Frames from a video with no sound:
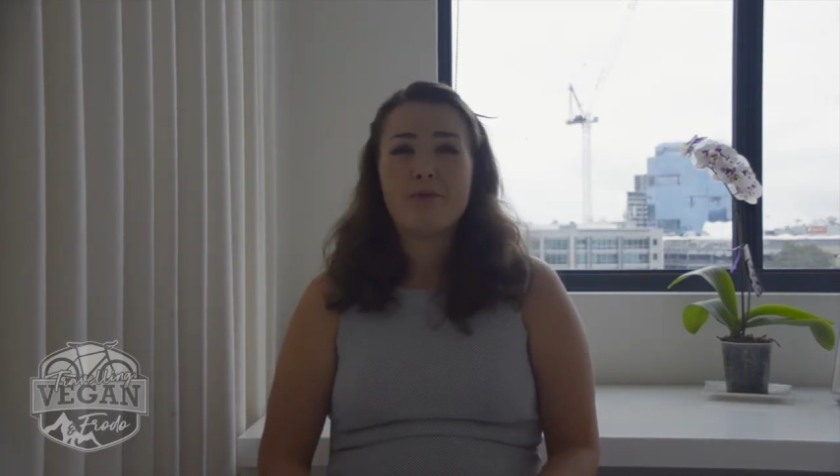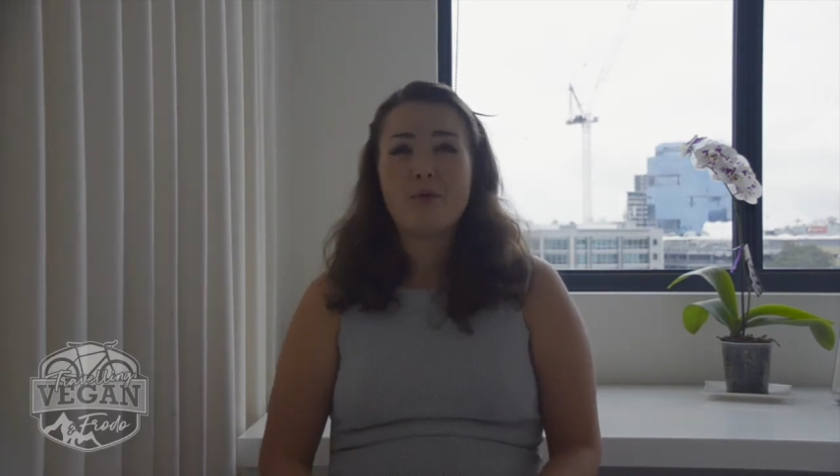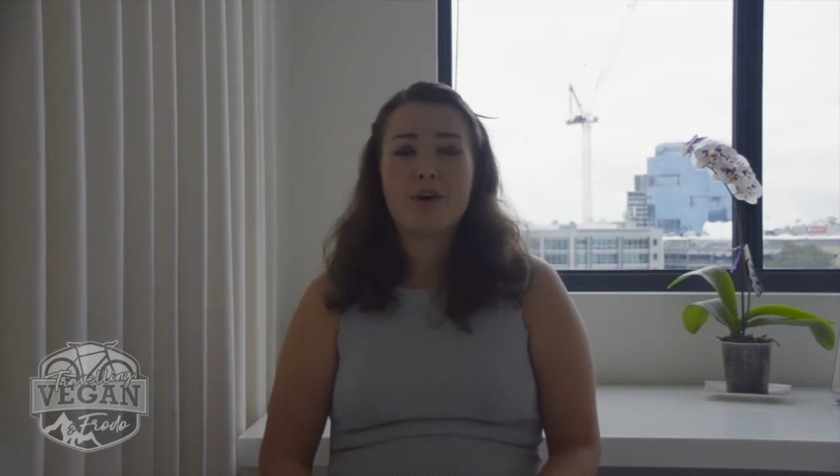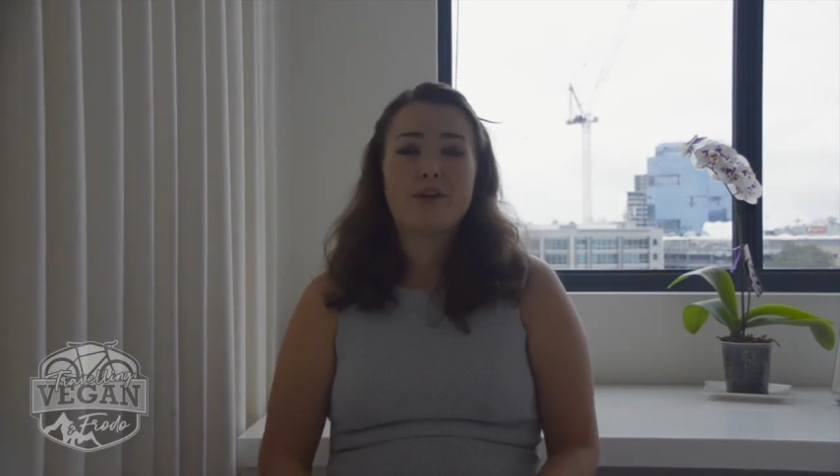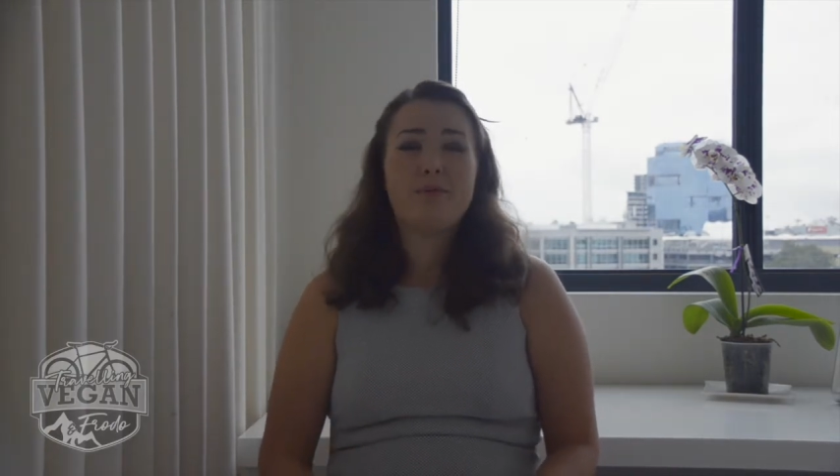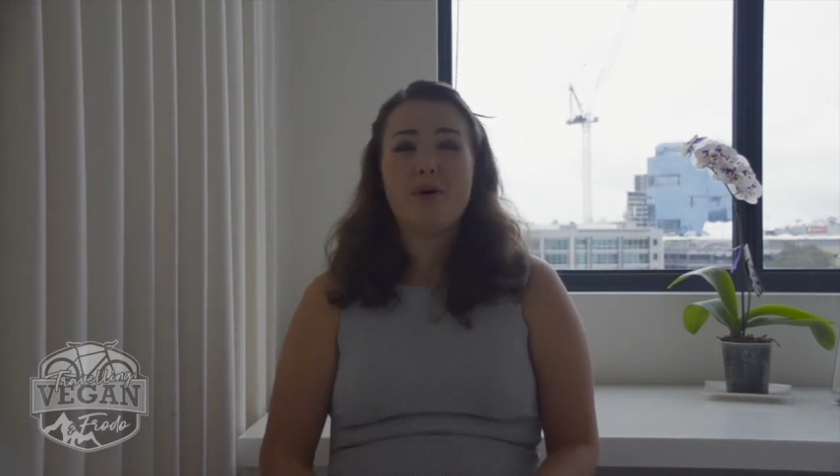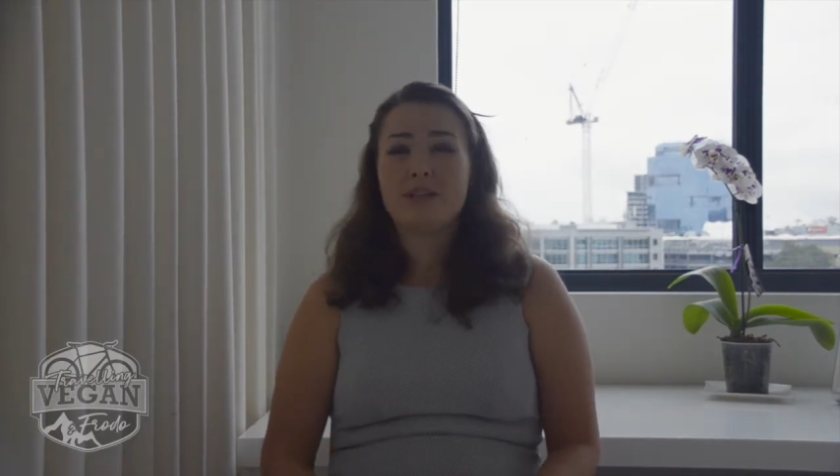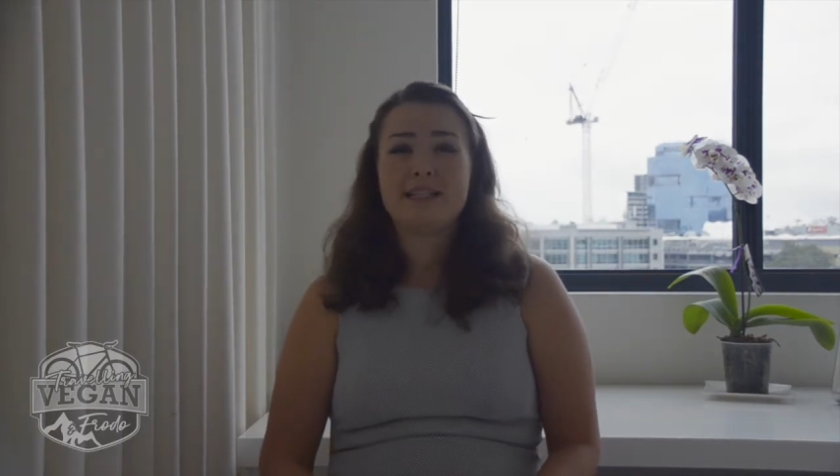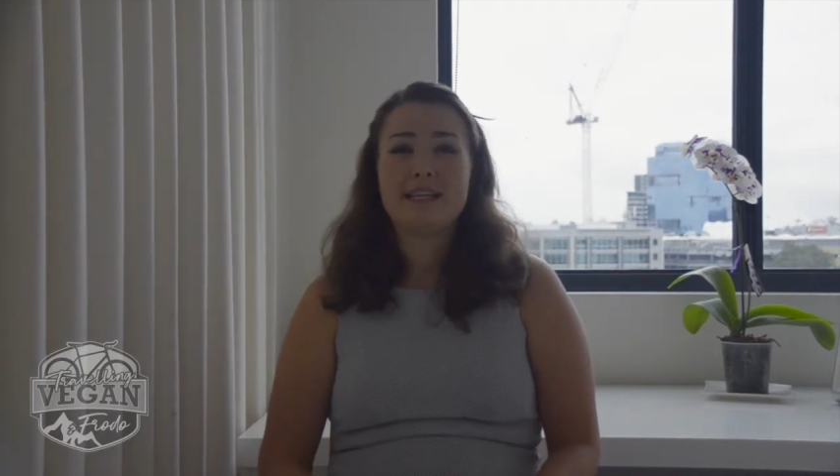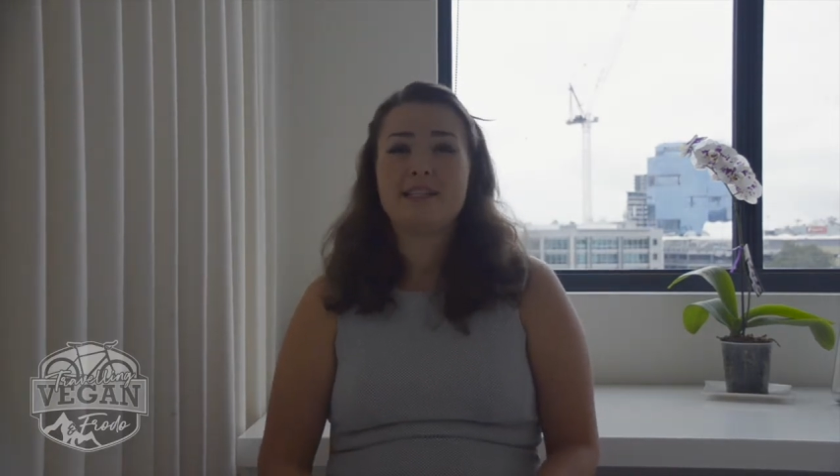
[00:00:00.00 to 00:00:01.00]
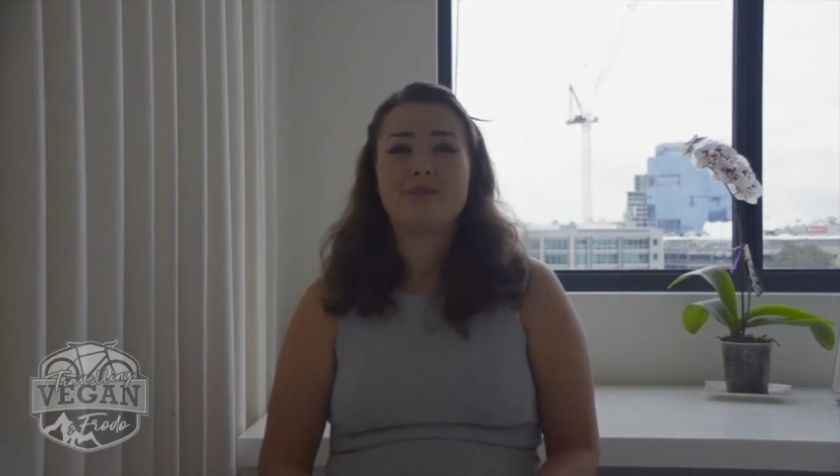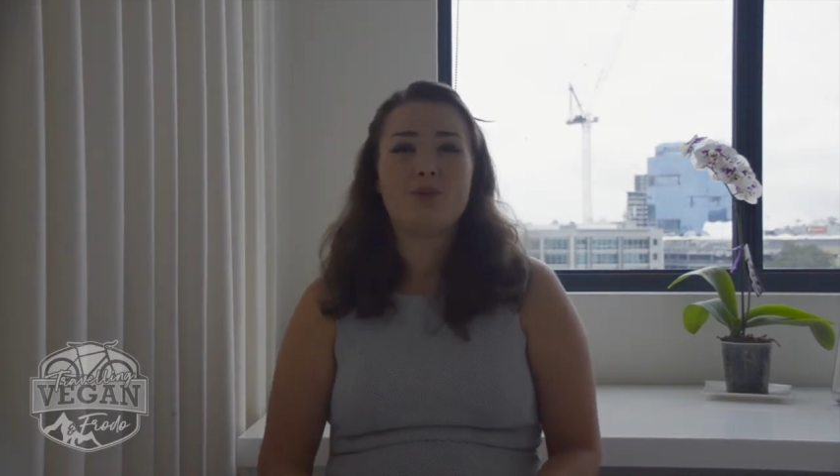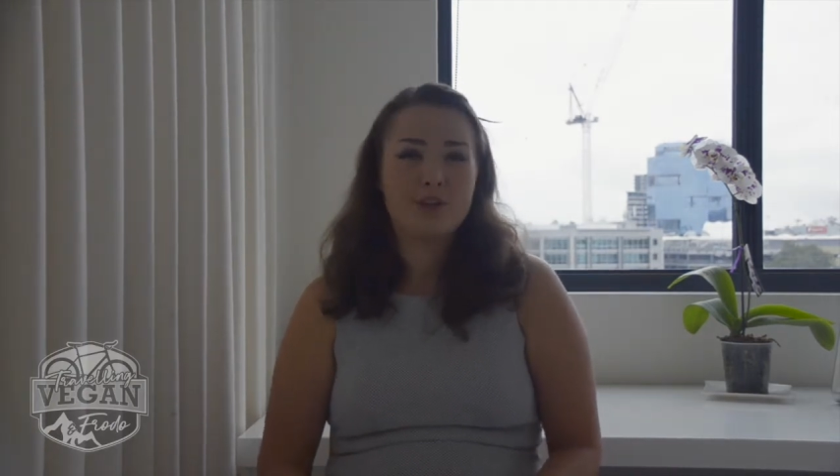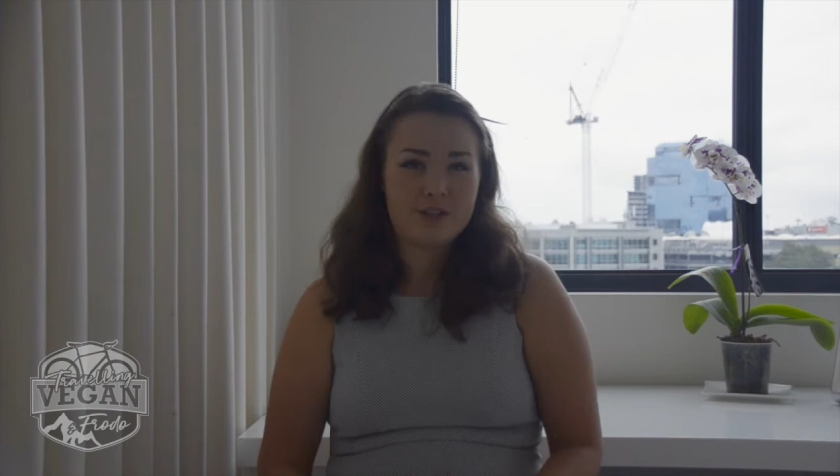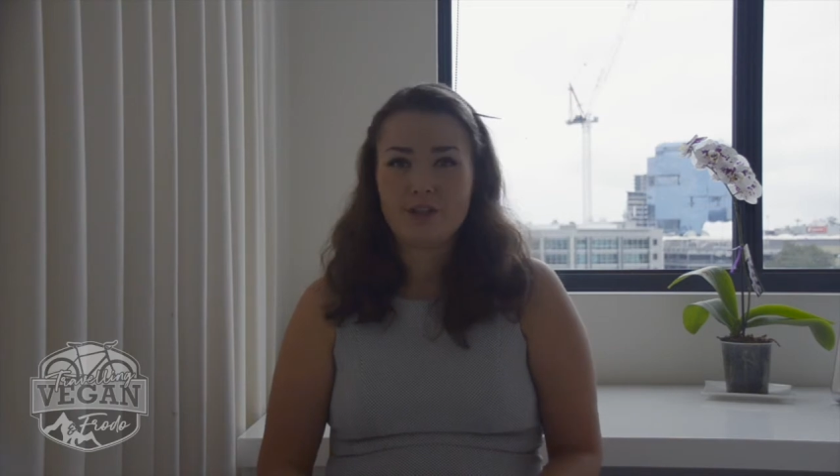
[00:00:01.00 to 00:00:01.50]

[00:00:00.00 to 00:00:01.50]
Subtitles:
and what are your policies and what is